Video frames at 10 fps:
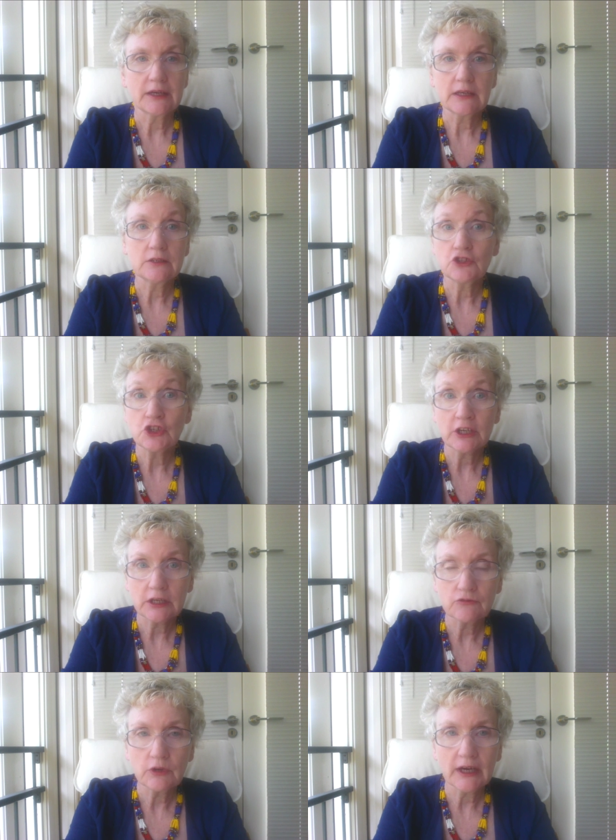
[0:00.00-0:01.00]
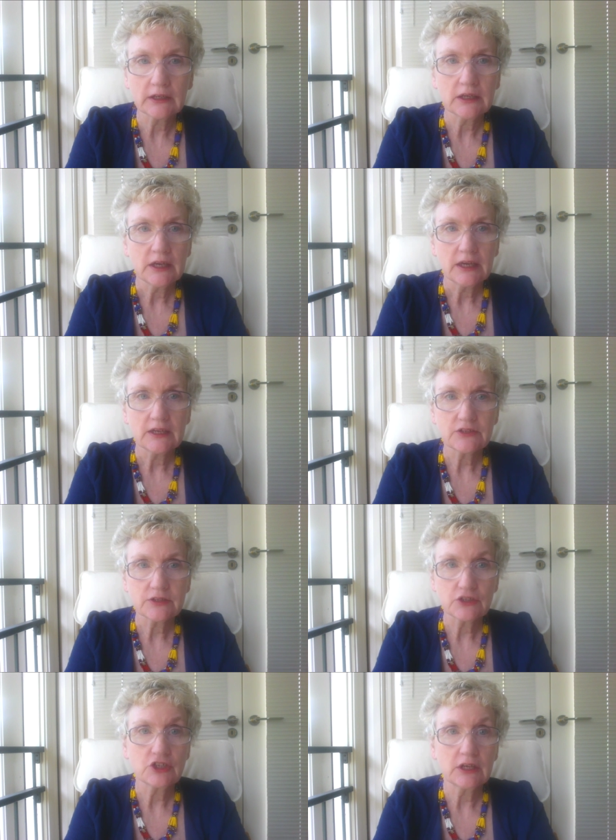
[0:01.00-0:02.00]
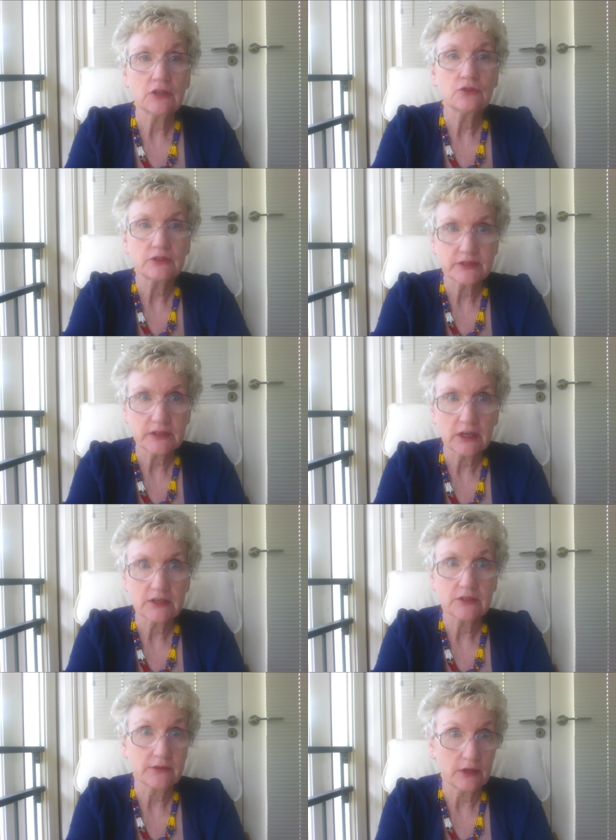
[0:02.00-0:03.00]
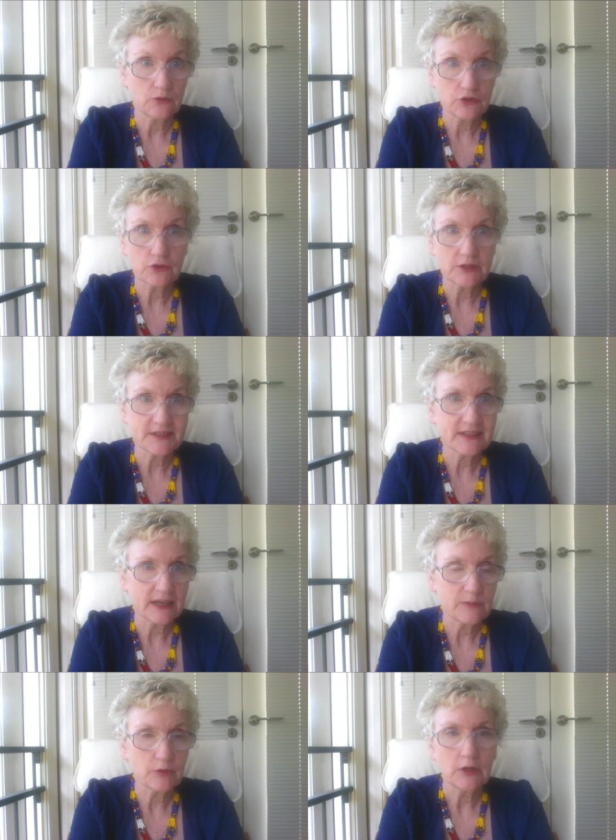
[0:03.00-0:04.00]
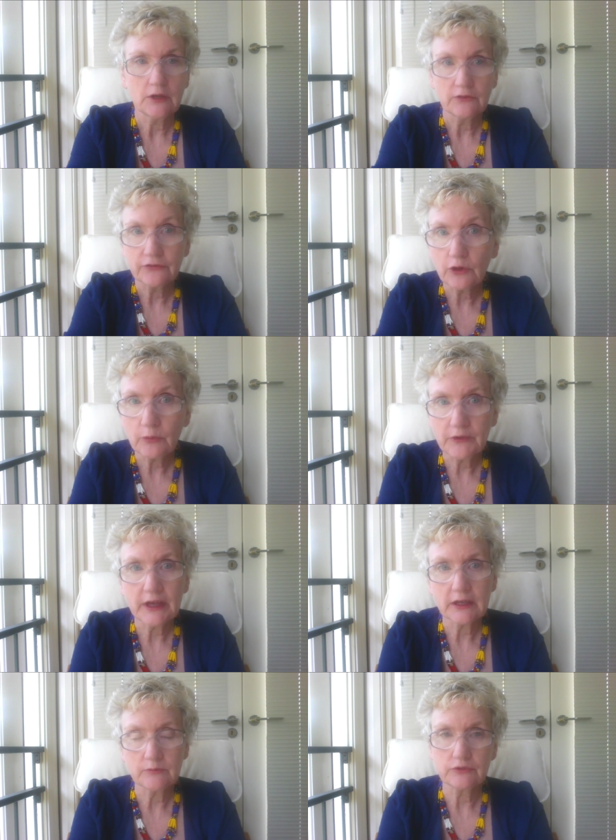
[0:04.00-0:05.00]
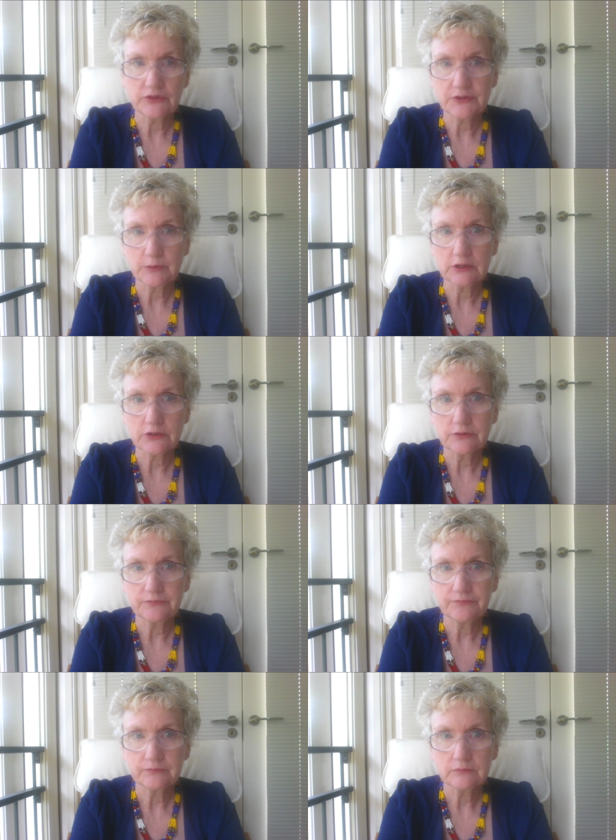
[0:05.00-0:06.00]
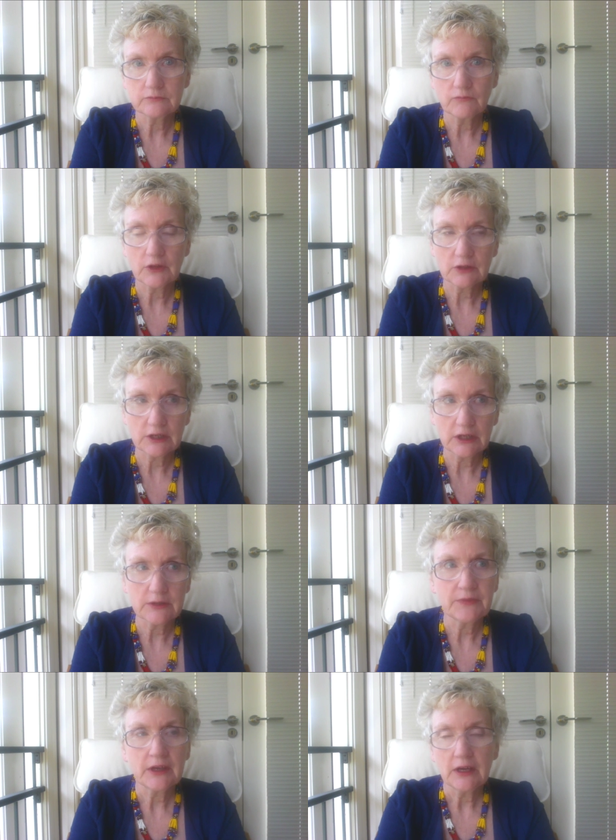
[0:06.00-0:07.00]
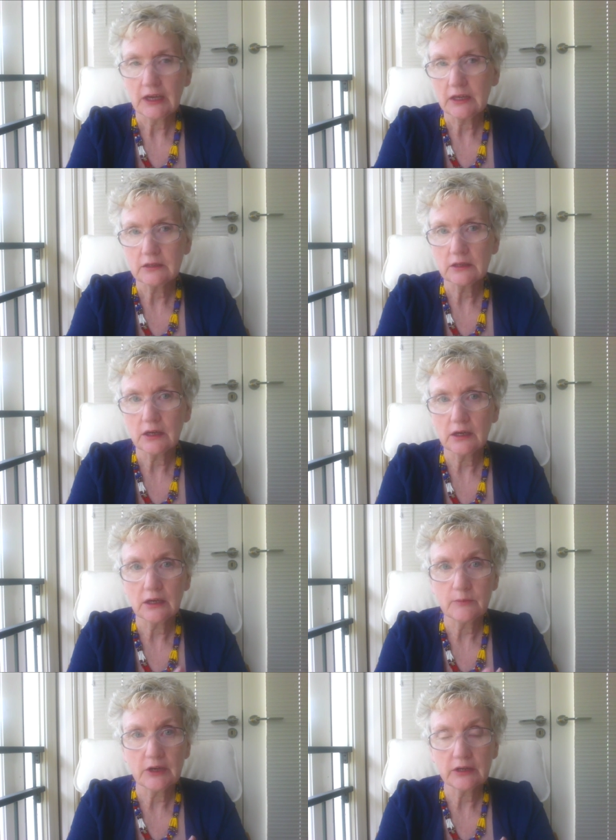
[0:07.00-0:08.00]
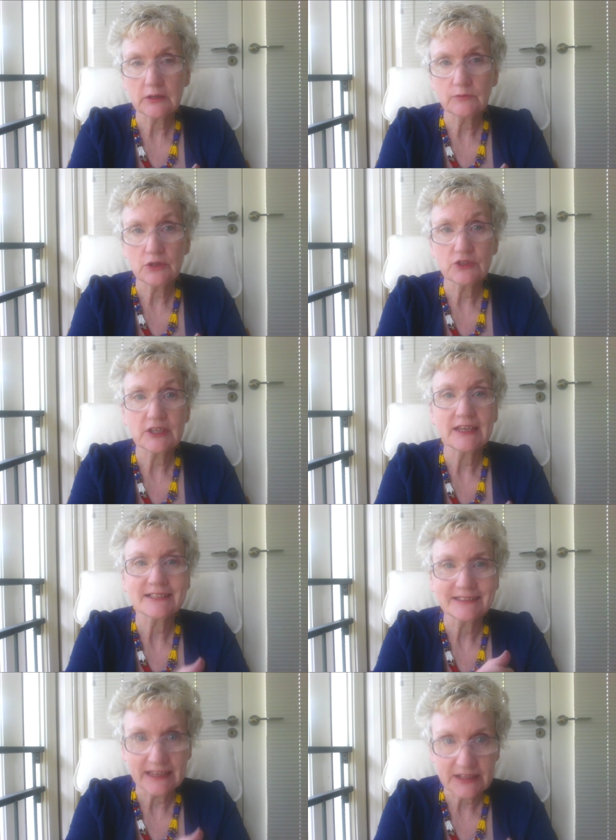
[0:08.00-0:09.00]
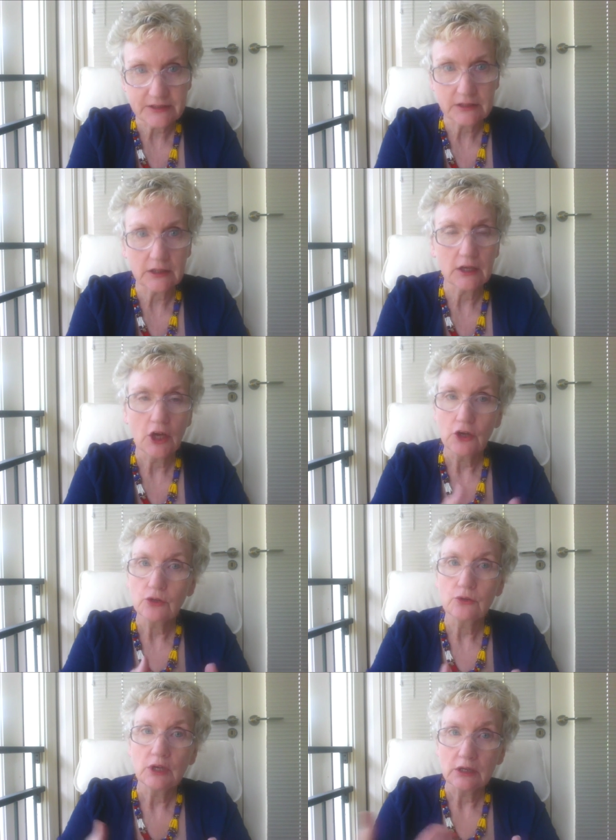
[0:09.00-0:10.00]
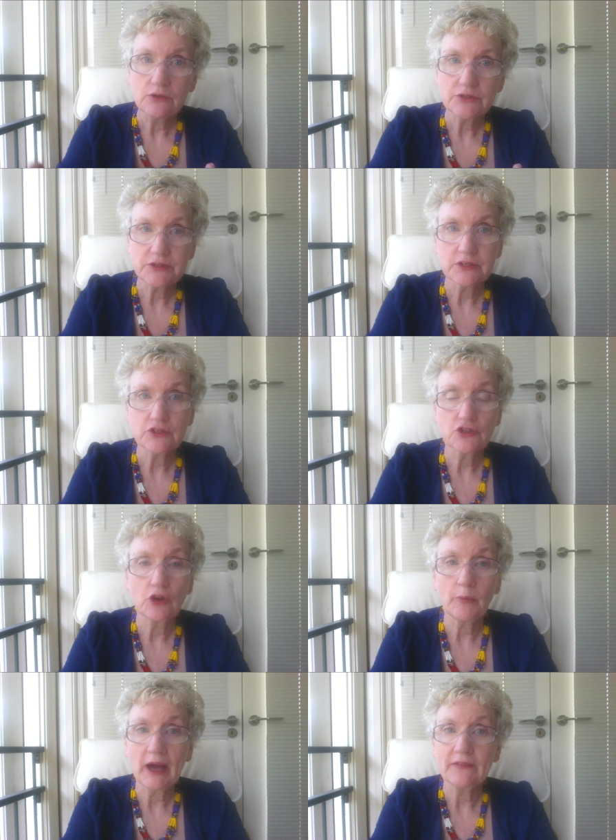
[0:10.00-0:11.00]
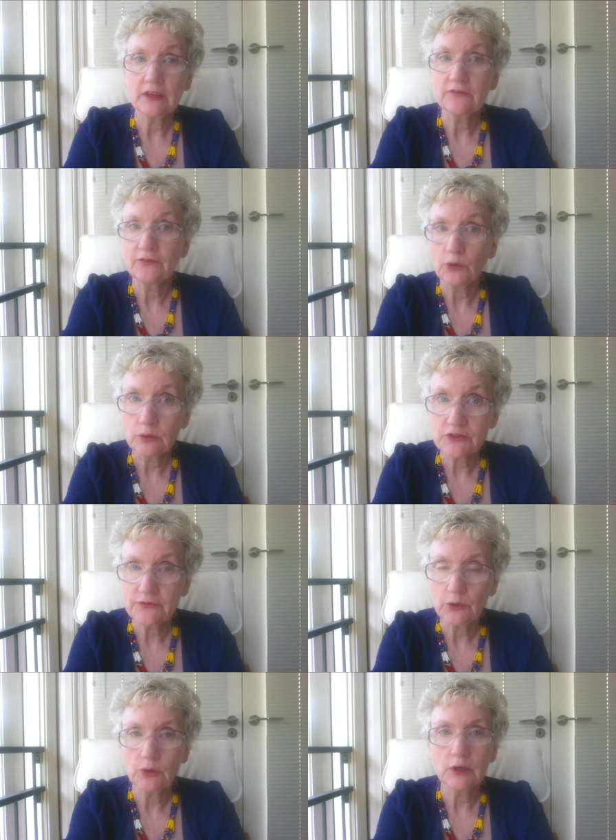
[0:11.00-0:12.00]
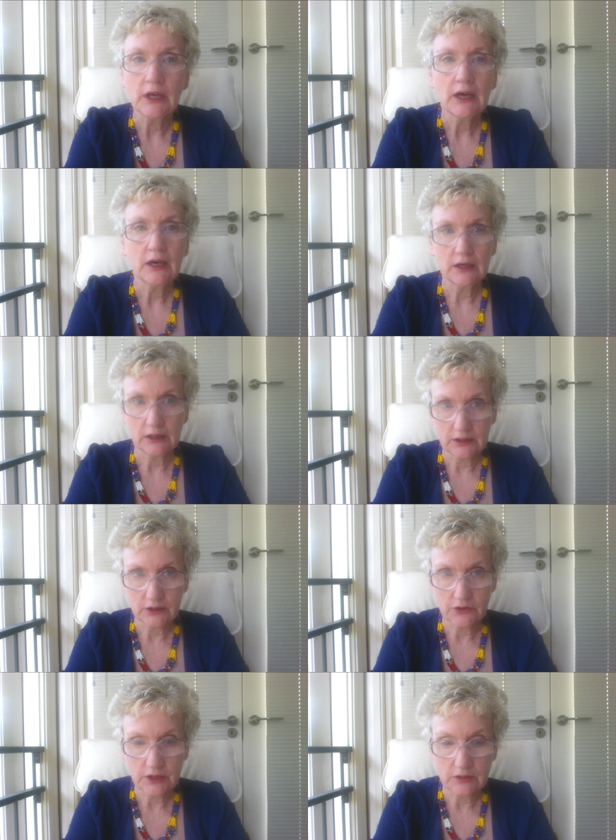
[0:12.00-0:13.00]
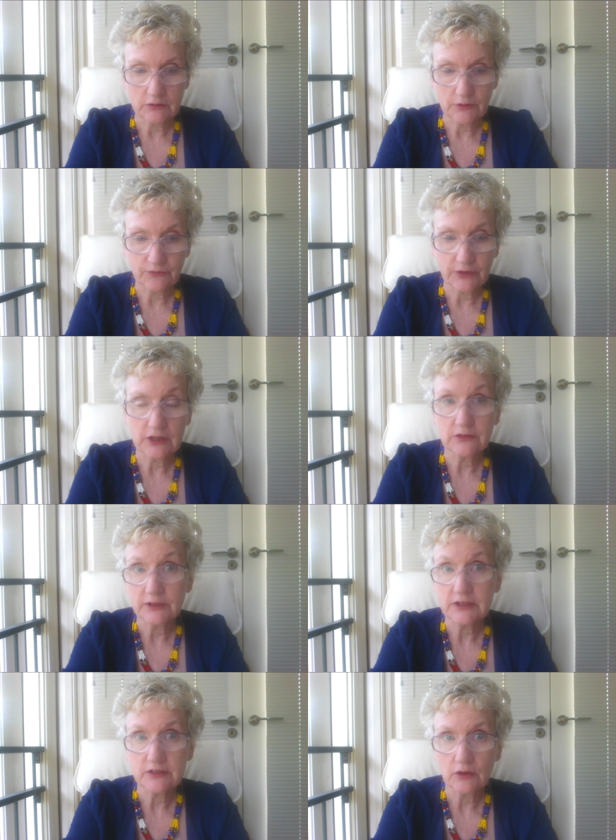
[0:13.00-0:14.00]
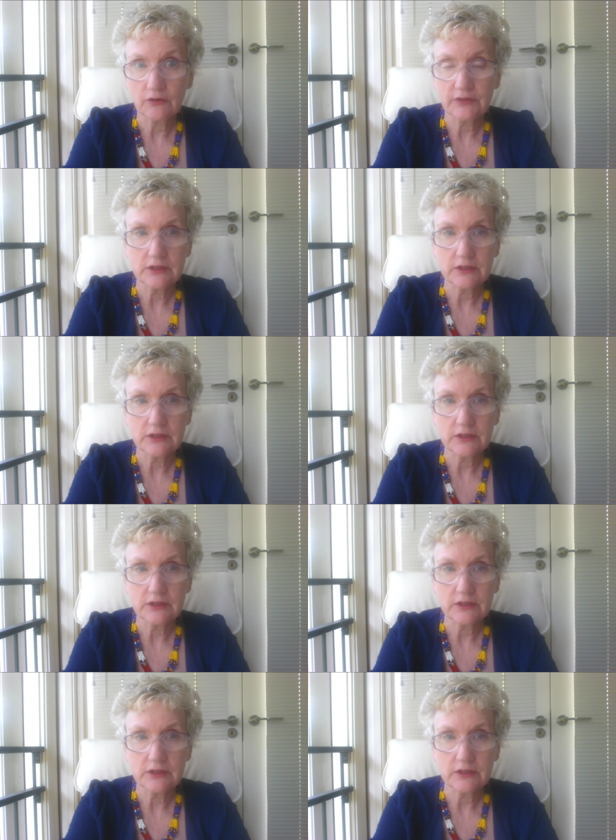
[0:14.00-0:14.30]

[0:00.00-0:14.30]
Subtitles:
In Chicken Run, it's the chicken who decides that they all should escape from their imprisonment. Okay. In American Beauty, it's Lester who loses his job and then falls for the friend of his